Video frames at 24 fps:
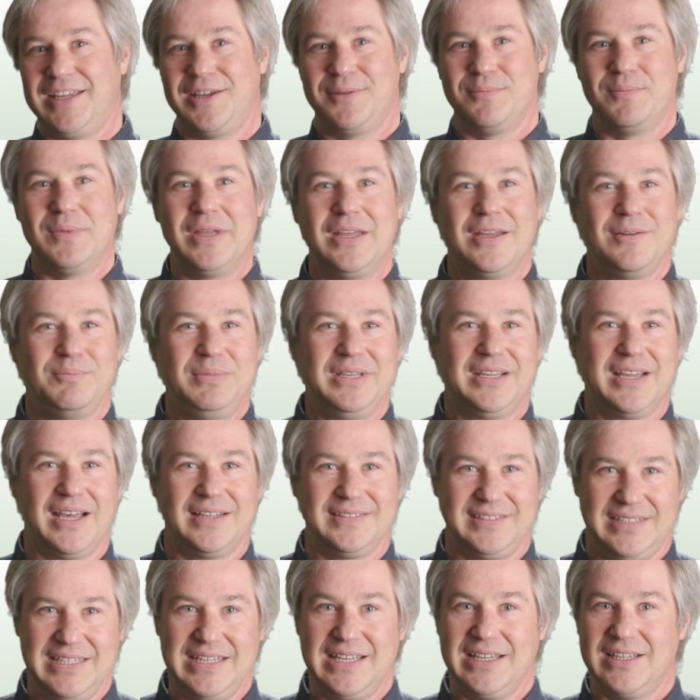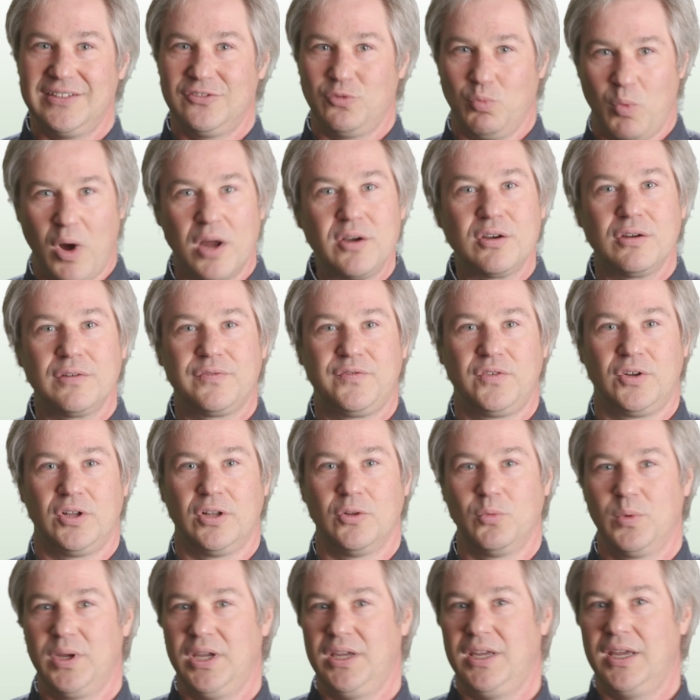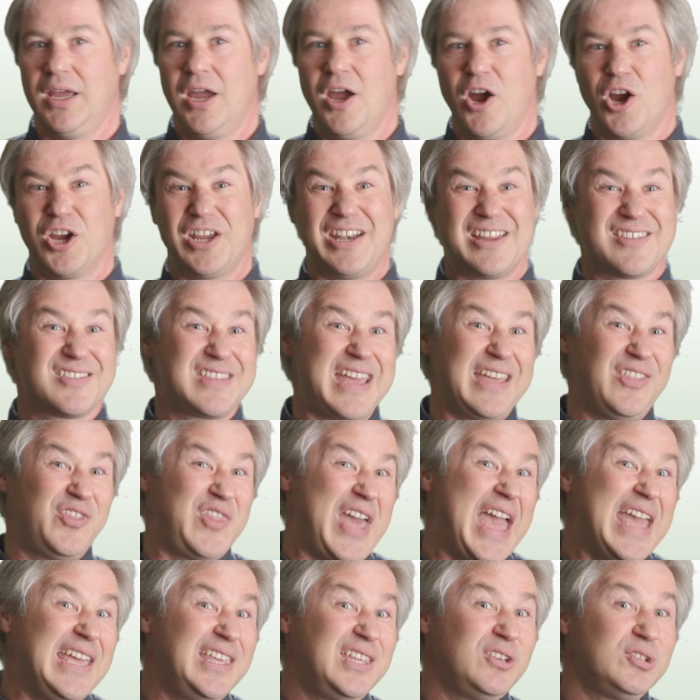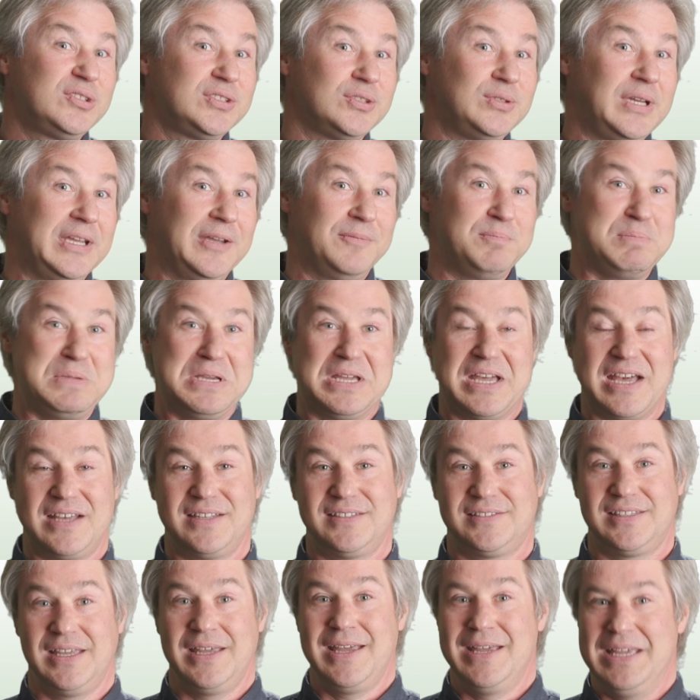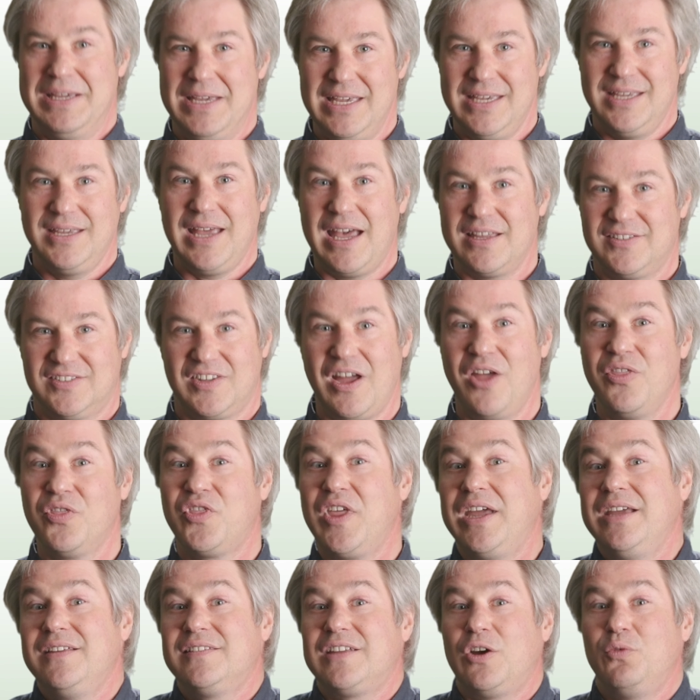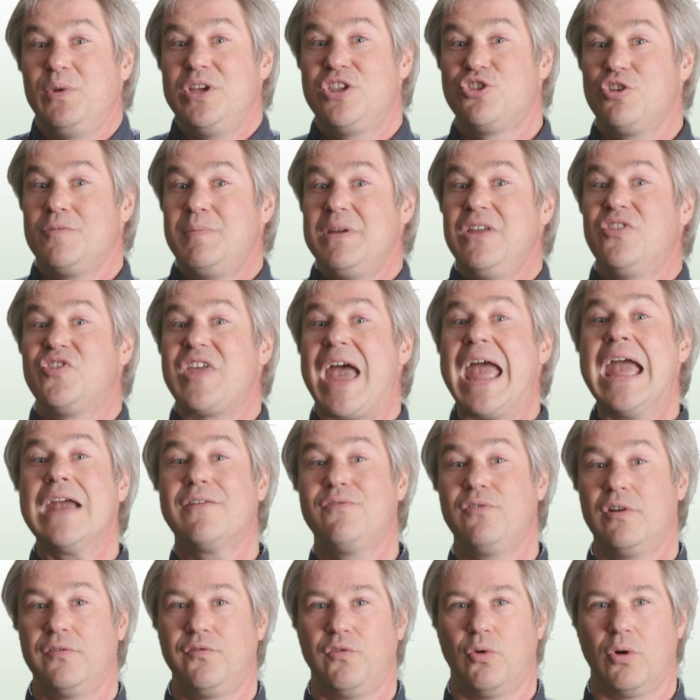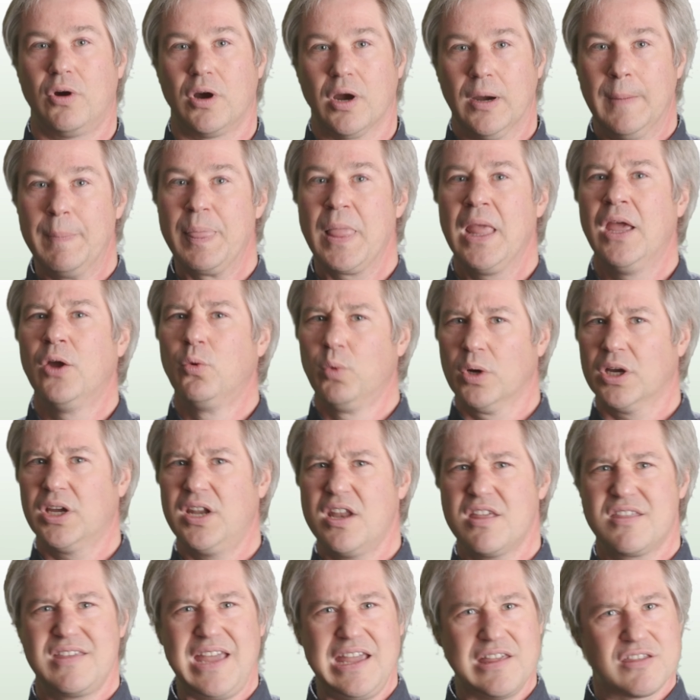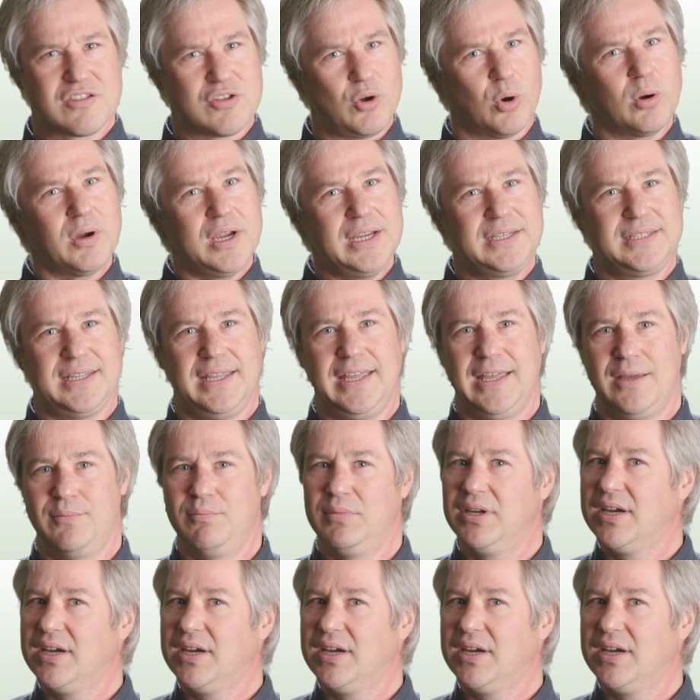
him because he is wonderful. We are going to say thank you to him because he has done things that we should be thankful for. We're going to say sorry to him